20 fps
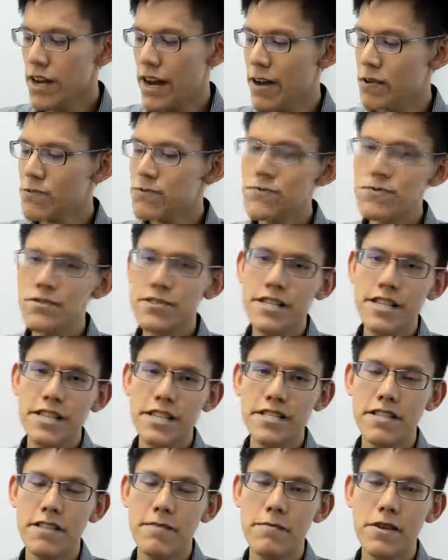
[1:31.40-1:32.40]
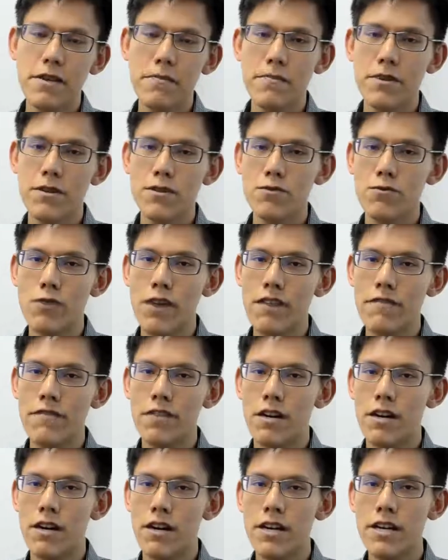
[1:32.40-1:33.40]
I also see this in people who
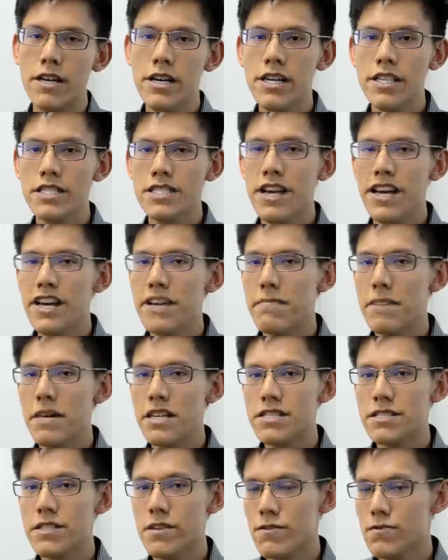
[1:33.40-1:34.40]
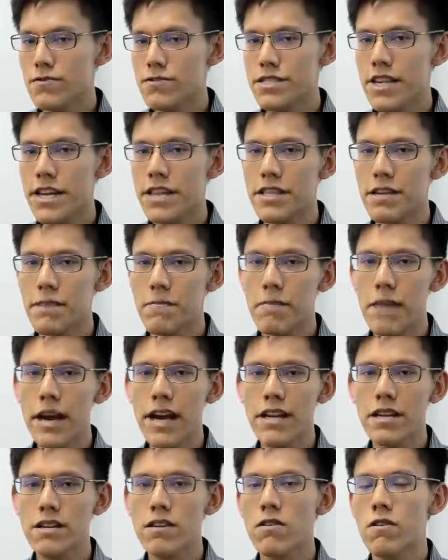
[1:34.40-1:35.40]
have tight muscles at the
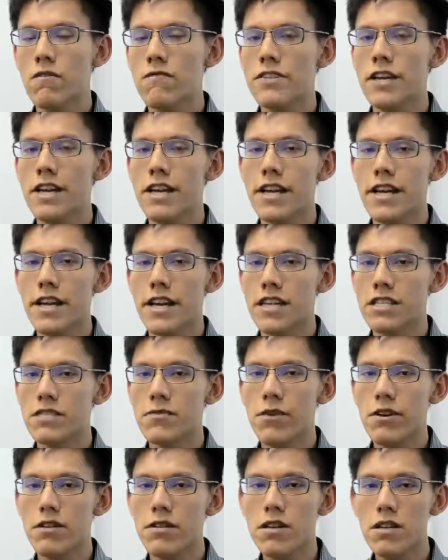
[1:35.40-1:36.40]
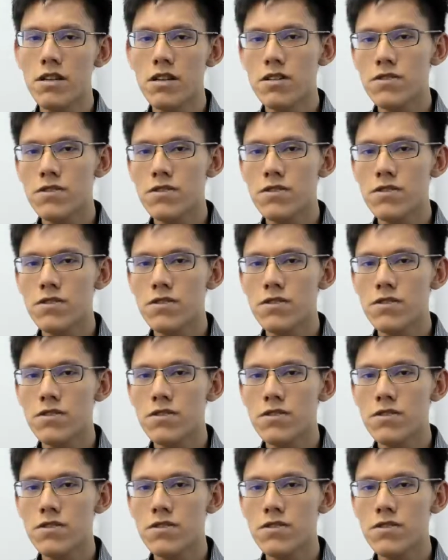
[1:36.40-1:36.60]
back of their leg as well.